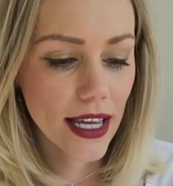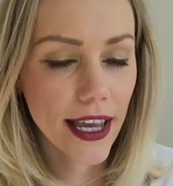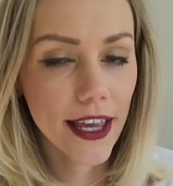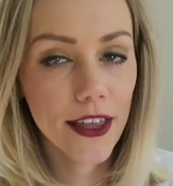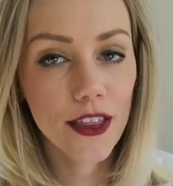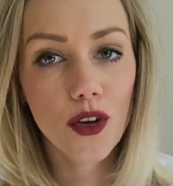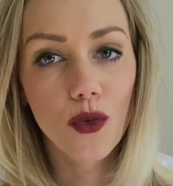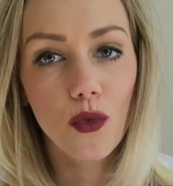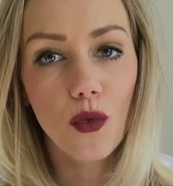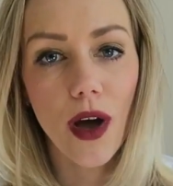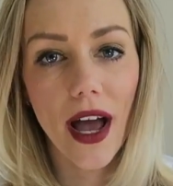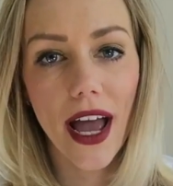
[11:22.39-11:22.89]

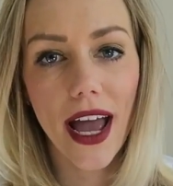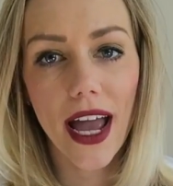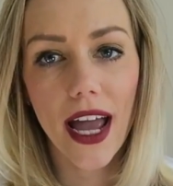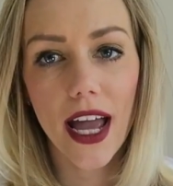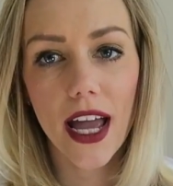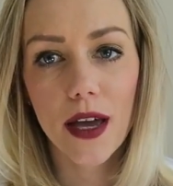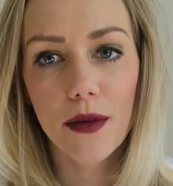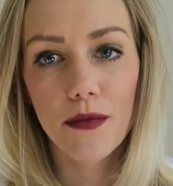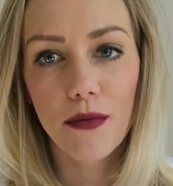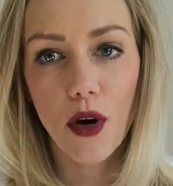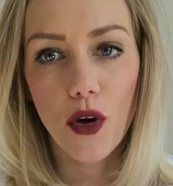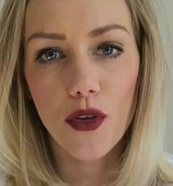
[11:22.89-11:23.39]
Either
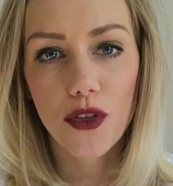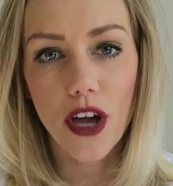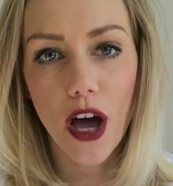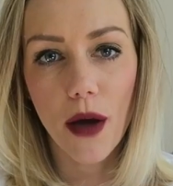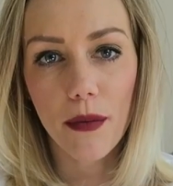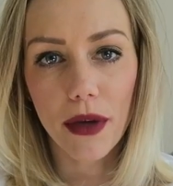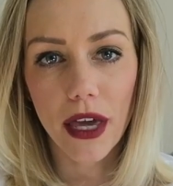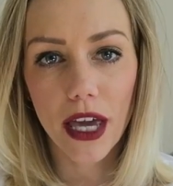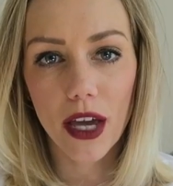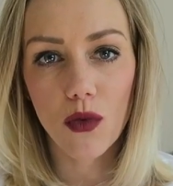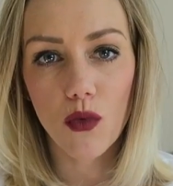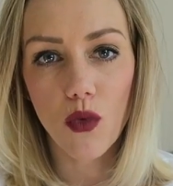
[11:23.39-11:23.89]
way, both
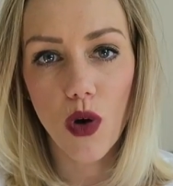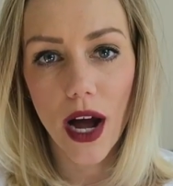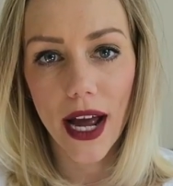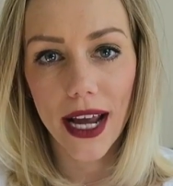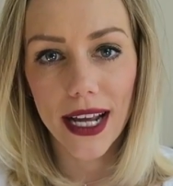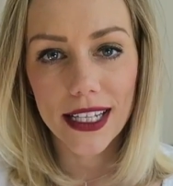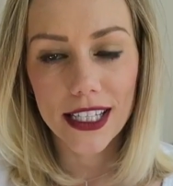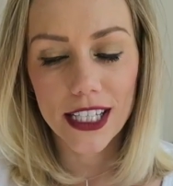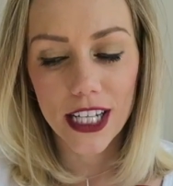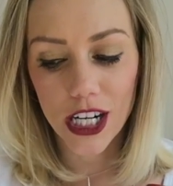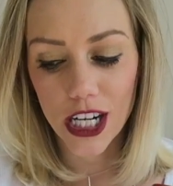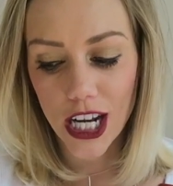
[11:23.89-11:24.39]
Cupcake
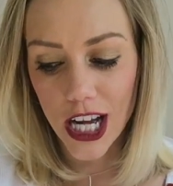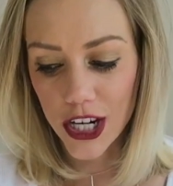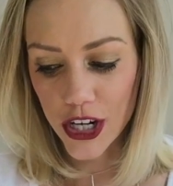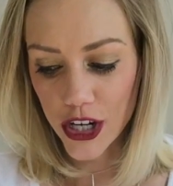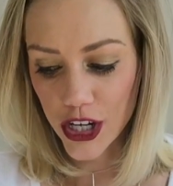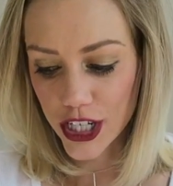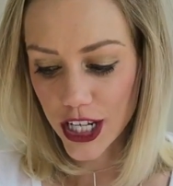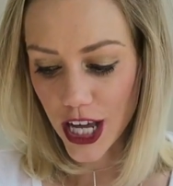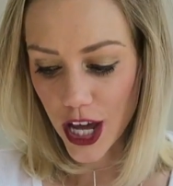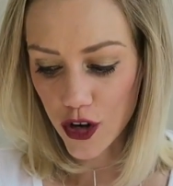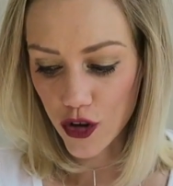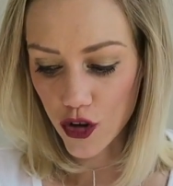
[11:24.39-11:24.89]
wines are
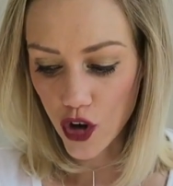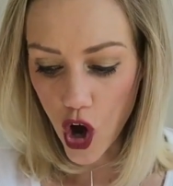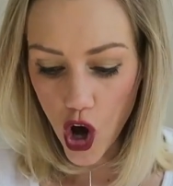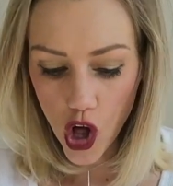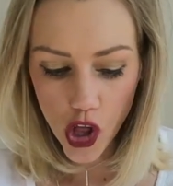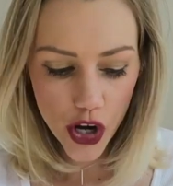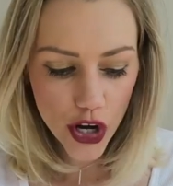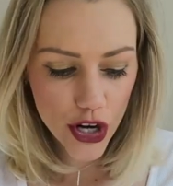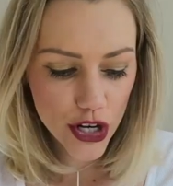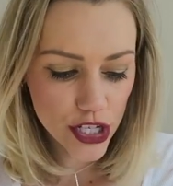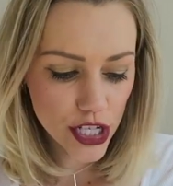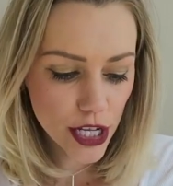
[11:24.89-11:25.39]
under
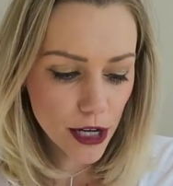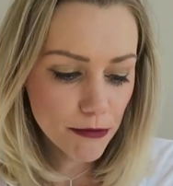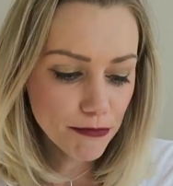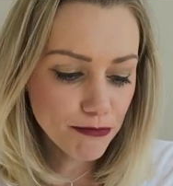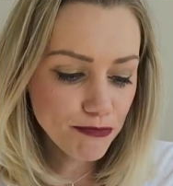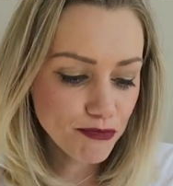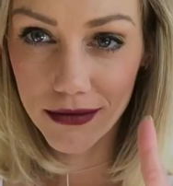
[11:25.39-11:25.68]
$10.